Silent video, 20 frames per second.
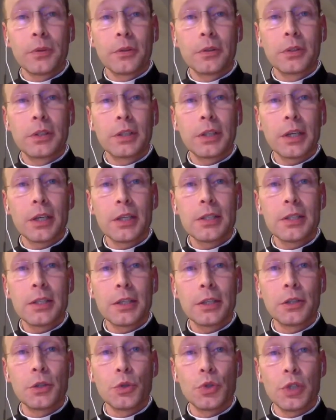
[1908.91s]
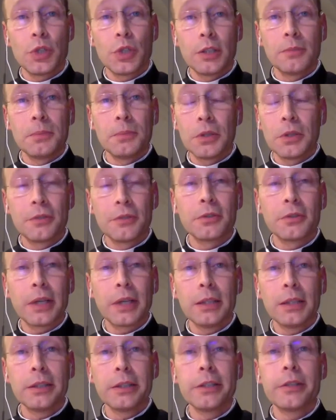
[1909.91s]
Okay, so you see a beautiful
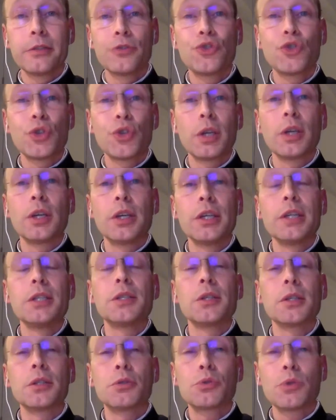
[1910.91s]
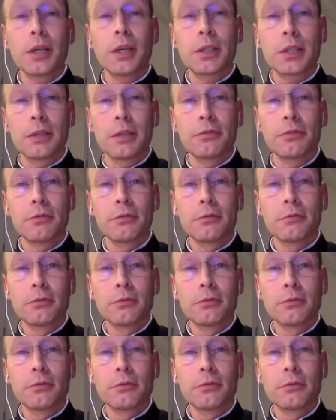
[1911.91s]
girl and she is attractive.